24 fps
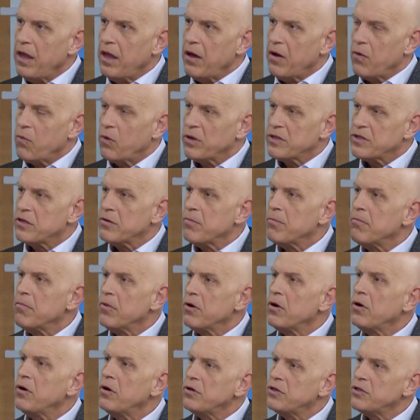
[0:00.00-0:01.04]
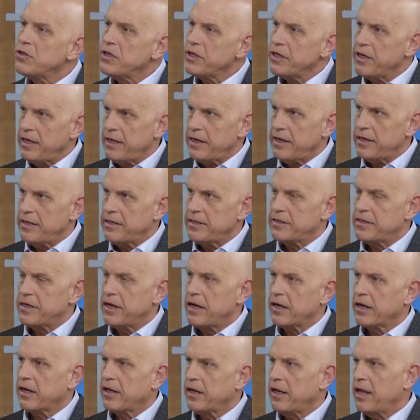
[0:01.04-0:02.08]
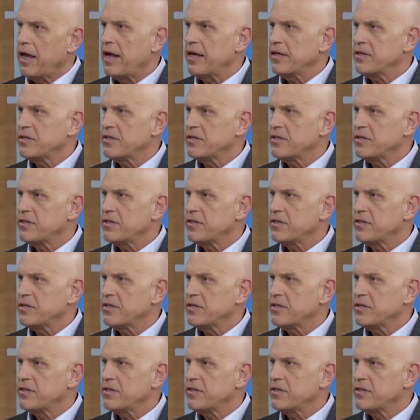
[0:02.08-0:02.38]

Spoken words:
What's emerged is a class